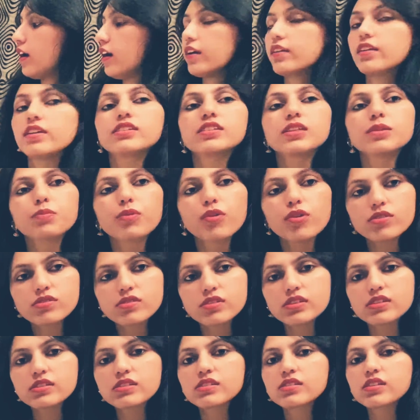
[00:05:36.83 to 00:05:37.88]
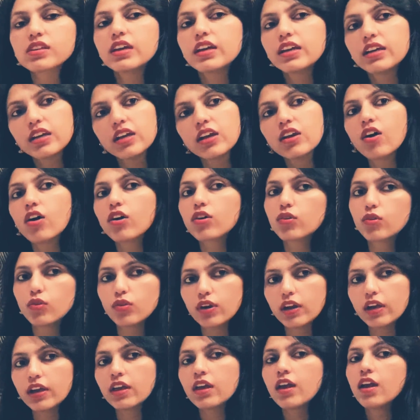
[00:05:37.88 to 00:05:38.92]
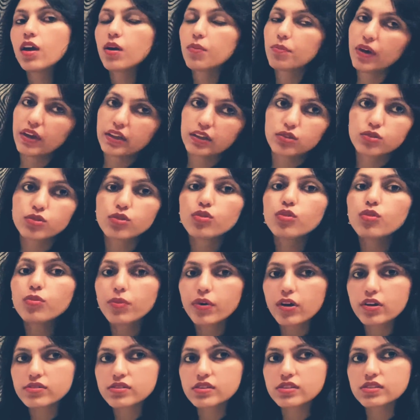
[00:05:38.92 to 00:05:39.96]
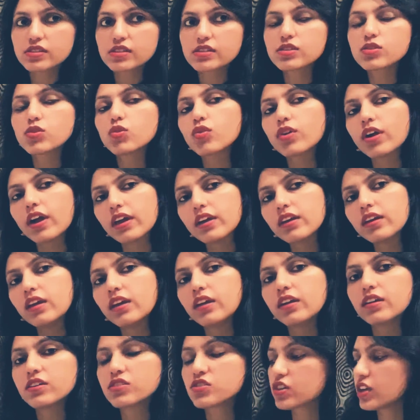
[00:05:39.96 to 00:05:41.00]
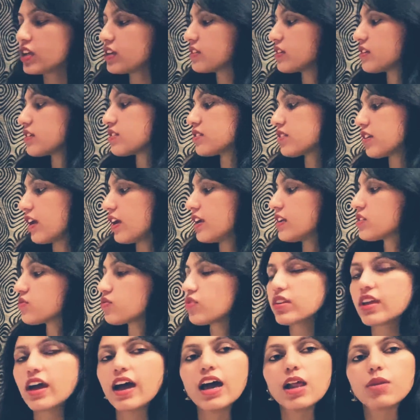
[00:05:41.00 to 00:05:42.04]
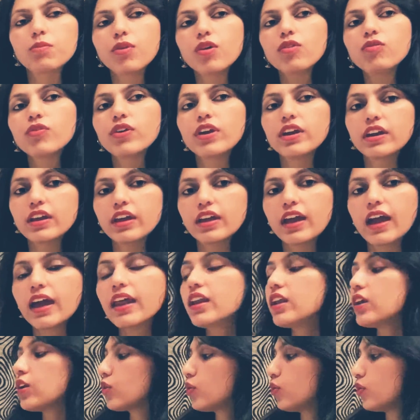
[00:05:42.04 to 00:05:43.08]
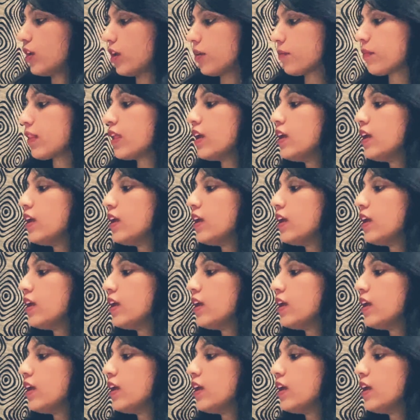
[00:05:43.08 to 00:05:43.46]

There's a process, heating or cooling. By the two processes you can interchange the states with the help of heating and cooling.